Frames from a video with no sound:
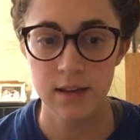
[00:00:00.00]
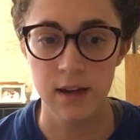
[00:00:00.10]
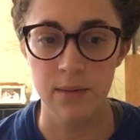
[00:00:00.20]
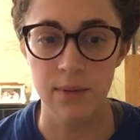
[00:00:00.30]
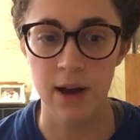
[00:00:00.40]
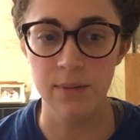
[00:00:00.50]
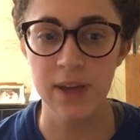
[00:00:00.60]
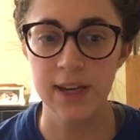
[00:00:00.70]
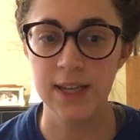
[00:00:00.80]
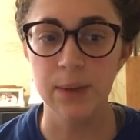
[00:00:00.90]
That would be
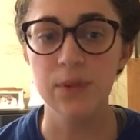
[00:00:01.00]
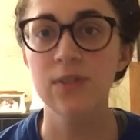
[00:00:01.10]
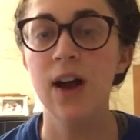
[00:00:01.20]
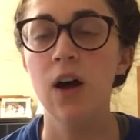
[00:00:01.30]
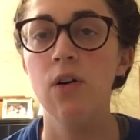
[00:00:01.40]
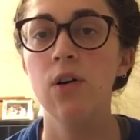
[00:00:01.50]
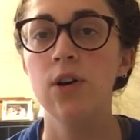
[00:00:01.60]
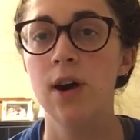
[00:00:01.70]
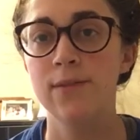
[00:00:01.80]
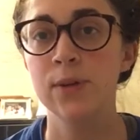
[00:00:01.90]
an example of how
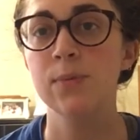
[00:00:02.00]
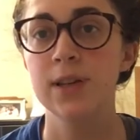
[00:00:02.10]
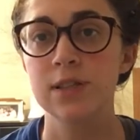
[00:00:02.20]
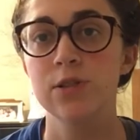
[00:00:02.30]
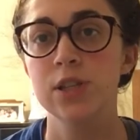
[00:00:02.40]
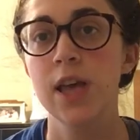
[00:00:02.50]
nonverbal messages